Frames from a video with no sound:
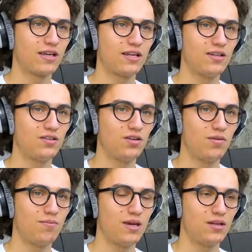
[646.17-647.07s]
to get into
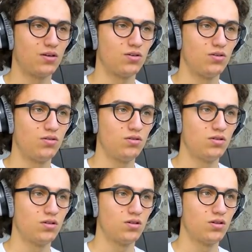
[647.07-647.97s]
the middle.
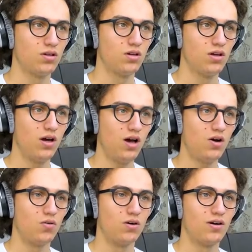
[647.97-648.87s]
Oh,